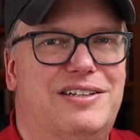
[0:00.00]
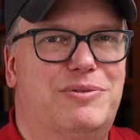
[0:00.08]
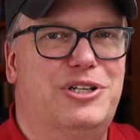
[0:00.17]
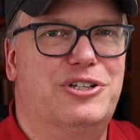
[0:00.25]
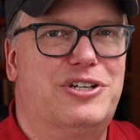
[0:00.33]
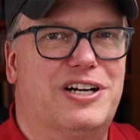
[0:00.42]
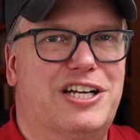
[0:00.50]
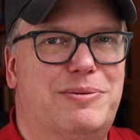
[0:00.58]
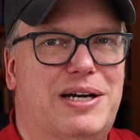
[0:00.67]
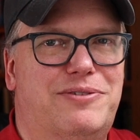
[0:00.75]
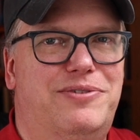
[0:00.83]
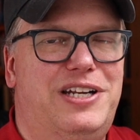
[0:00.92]
When you're talking
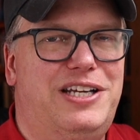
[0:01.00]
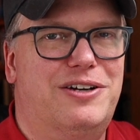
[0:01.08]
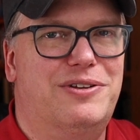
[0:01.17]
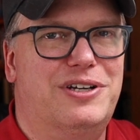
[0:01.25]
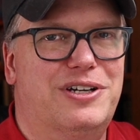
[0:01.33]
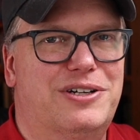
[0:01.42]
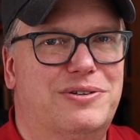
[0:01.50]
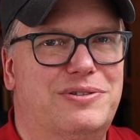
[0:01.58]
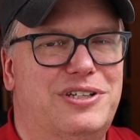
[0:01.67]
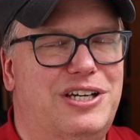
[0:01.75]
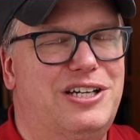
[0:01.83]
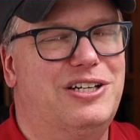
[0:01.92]
about video though,
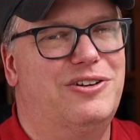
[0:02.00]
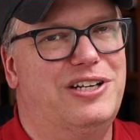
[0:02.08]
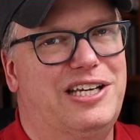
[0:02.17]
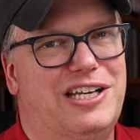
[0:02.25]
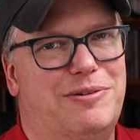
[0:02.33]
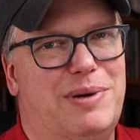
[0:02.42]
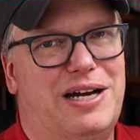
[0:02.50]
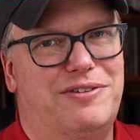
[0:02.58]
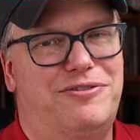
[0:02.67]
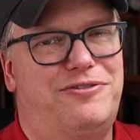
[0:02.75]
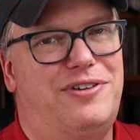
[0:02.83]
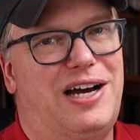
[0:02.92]
you can only get about
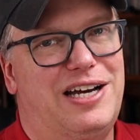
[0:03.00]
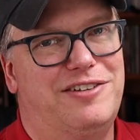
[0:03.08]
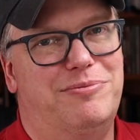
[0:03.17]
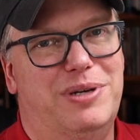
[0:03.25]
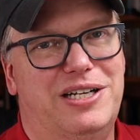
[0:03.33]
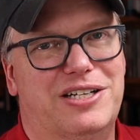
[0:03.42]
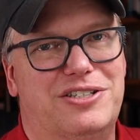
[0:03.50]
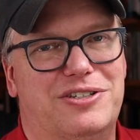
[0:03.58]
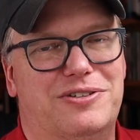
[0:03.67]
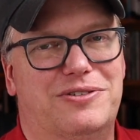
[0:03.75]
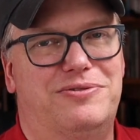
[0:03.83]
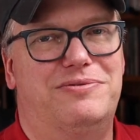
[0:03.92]
5 minutes
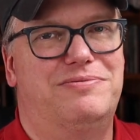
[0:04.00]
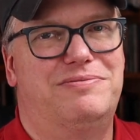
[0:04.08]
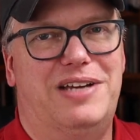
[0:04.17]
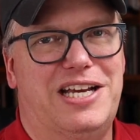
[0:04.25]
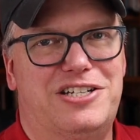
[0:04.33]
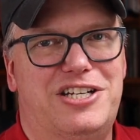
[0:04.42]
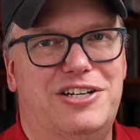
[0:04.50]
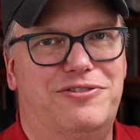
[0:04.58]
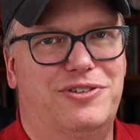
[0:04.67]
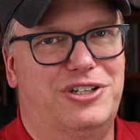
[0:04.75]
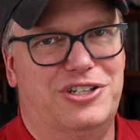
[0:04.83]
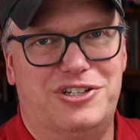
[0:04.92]
of HD
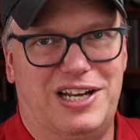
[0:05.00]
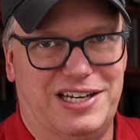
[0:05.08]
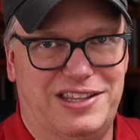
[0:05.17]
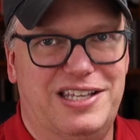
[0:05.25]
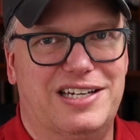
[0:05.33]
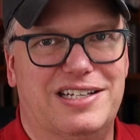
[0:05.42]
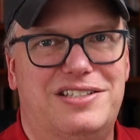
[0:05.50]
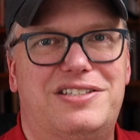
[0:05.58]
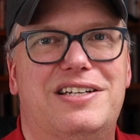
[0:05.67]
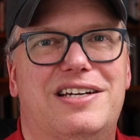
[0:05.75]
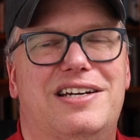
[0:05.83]
footage like this